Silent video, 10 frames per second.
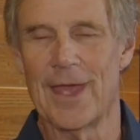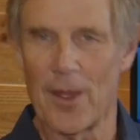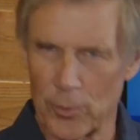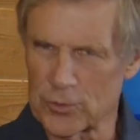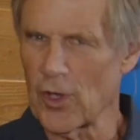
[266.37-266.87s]

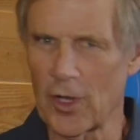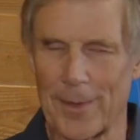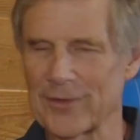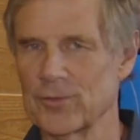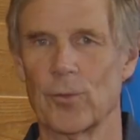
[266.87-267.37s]
And we'll talk
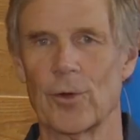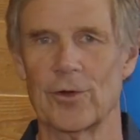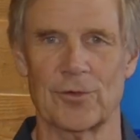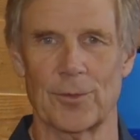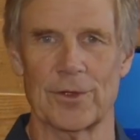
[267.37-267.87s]
about some
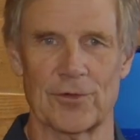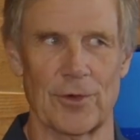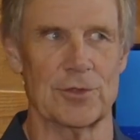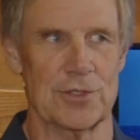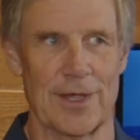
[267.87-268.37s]
words that we
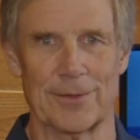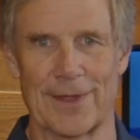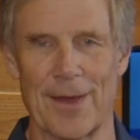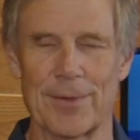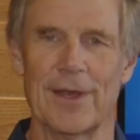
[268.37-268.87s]
associate with
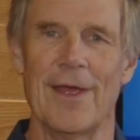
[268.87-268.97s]
that. But